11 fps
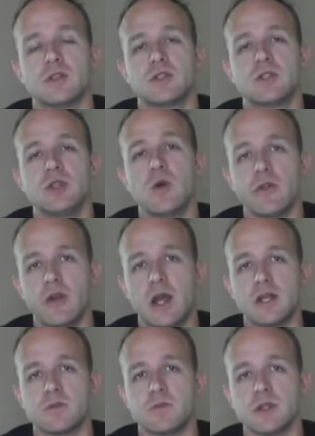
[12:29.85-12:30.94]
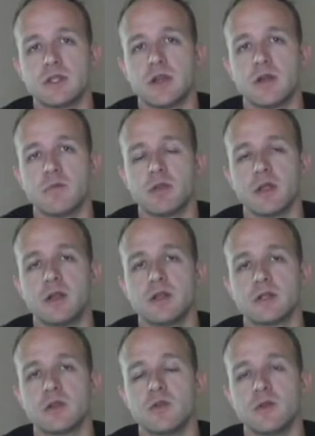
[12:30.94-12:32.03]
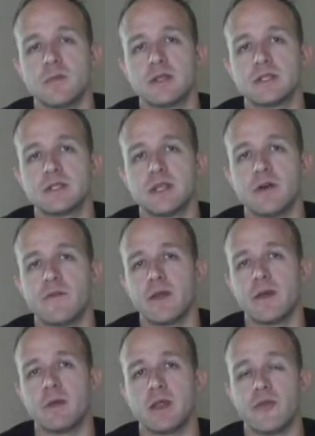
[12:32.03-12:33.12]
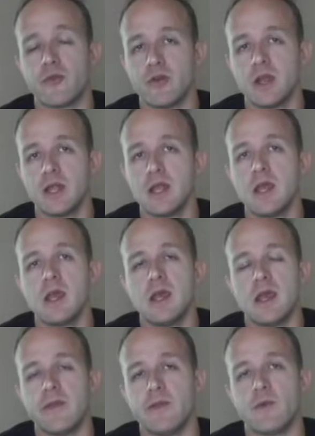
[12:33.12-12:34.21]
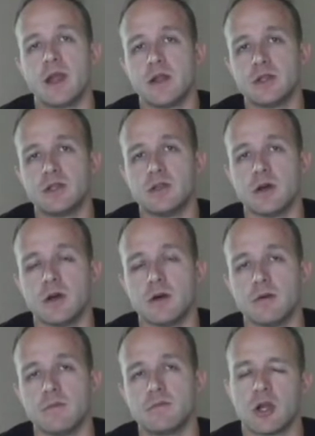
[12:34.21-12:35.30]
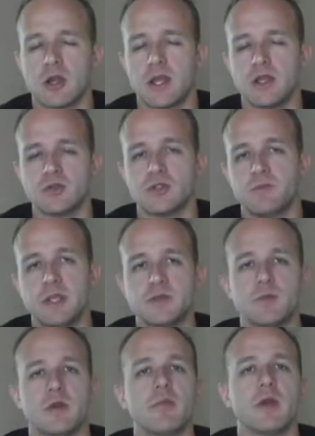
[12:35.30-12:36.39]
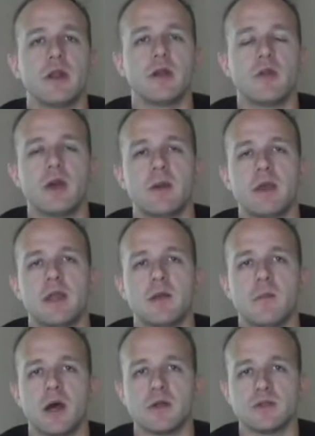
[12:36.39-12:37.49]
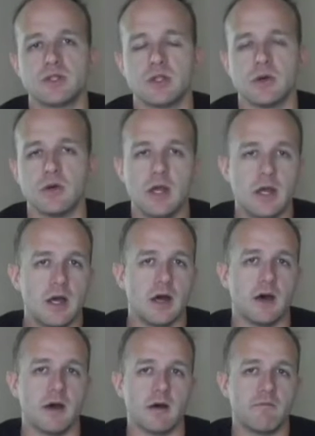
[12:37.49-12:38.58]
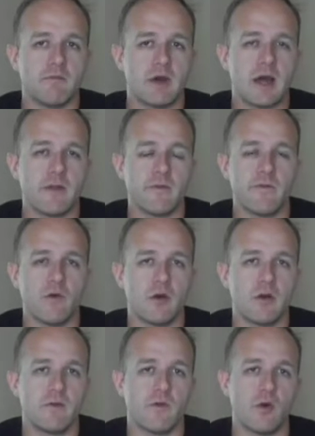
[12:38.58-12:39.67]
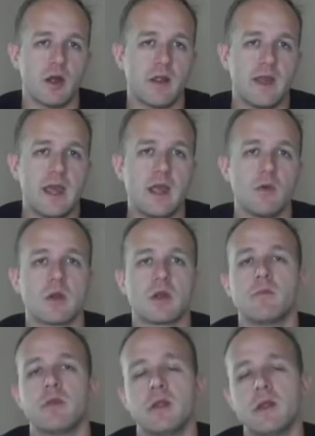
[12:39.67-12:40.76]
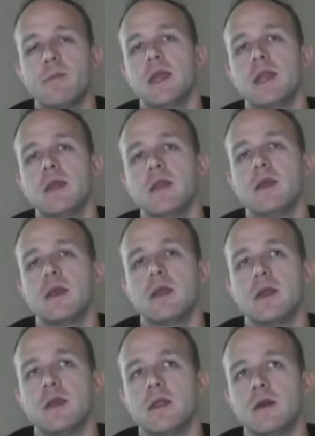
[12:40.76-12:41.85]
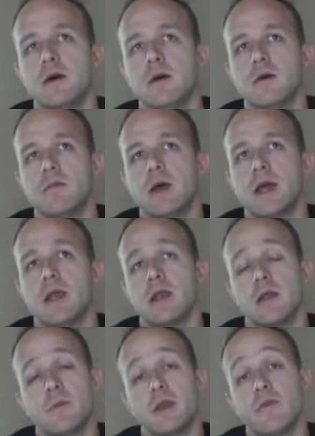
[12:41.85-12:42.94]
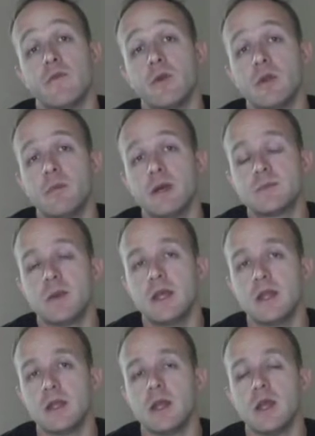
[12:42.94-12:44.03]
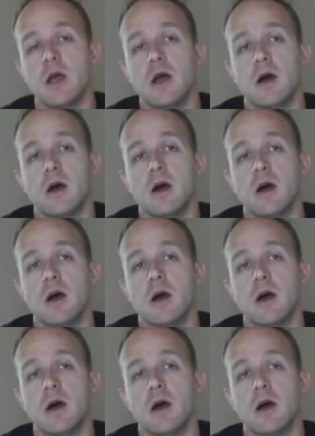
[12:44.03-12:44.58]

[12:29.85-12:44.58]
There was 2 other Astra Militarum players, including myself, that made 3. And then we had a Dark Angel Space Marine player who had painted models. So out of the 4 out of the 8 were completely painted, and I ended up getting voted Best Painted,